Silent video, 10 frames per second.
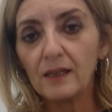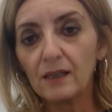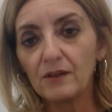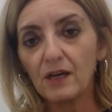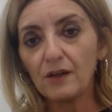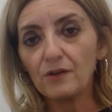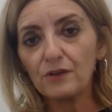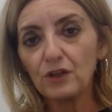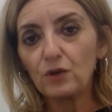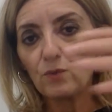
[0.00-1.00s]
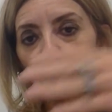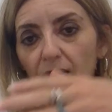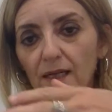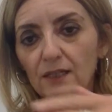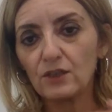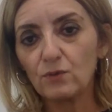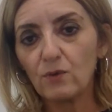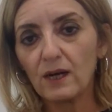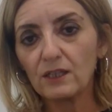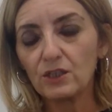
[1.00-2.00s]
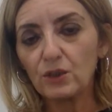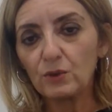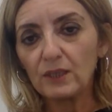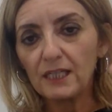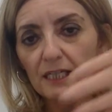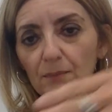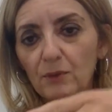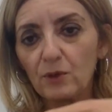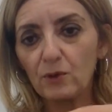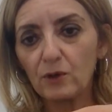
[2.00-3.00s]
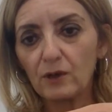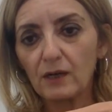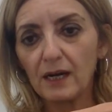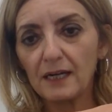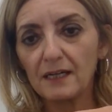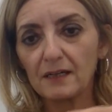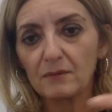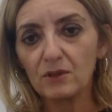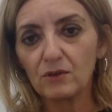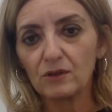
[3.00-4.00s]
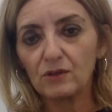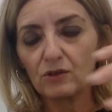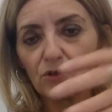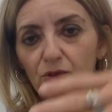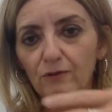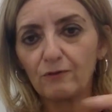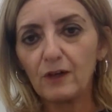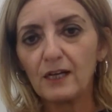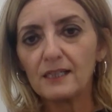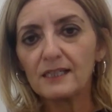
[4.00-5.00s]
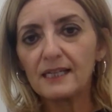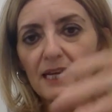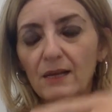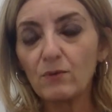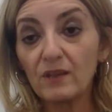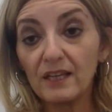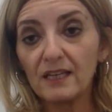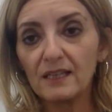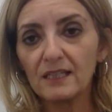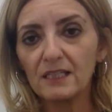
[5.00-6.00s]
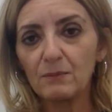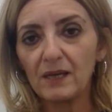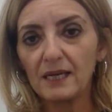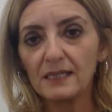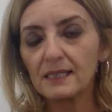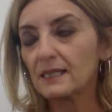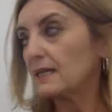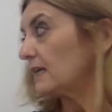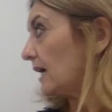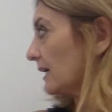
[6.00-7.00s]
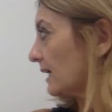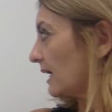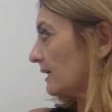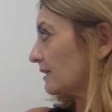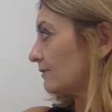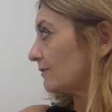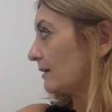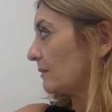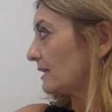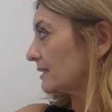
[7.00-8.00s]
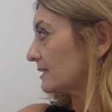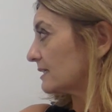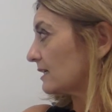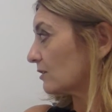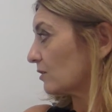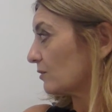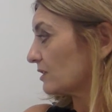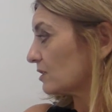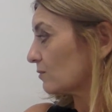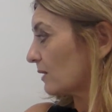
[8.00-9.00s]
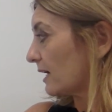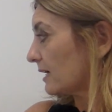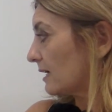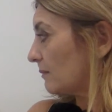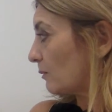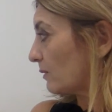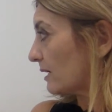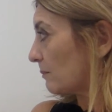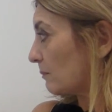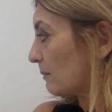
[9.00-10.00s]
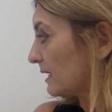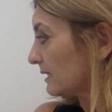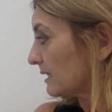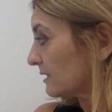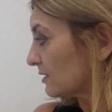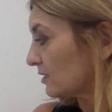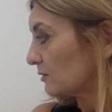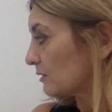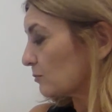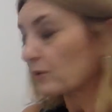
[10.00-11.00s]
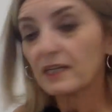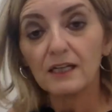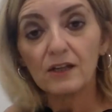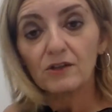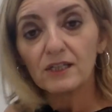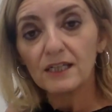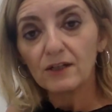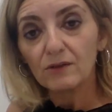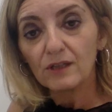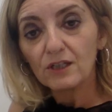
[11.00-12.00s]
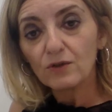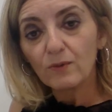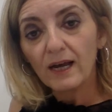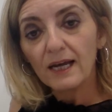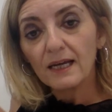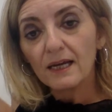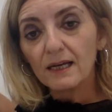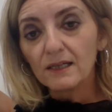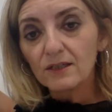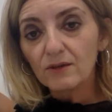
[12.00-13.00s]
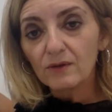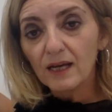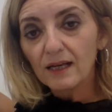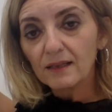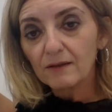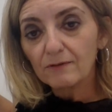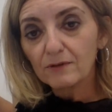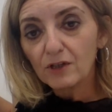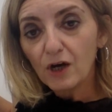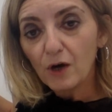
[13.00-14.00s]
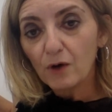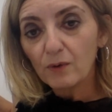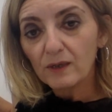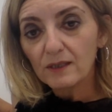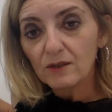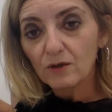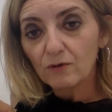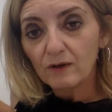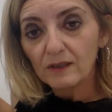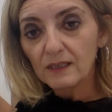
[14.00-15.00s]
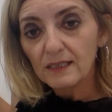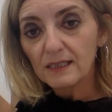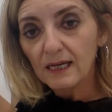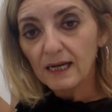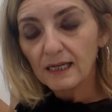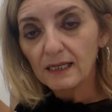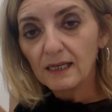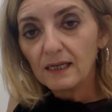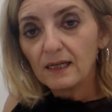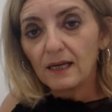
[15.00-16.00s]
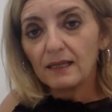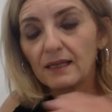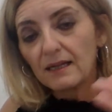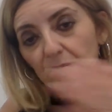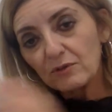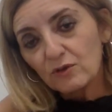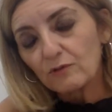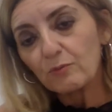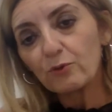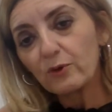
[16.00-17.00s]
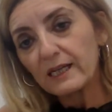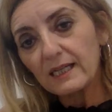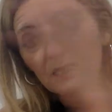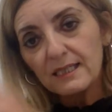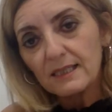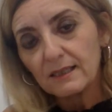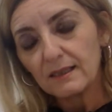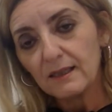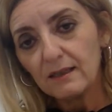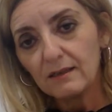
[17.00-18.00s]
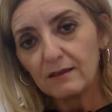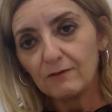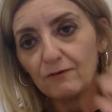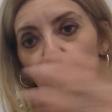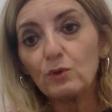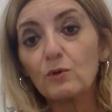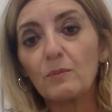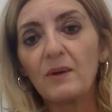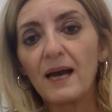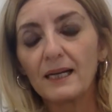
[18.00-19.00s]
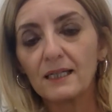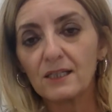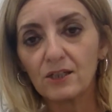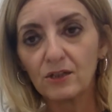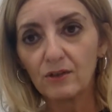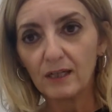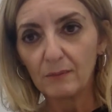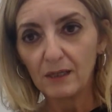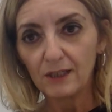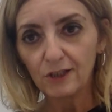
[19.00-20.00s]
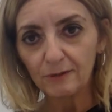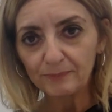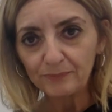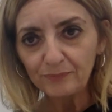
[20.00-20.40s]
Now, the other thing you want is you want to keep your items so that they're sort of staying within the space. I made the sneaker go this way, but what I might need to do is bring another sneaker this way so that the toe is over on this side, and then it sort of brings the viewer back into your image.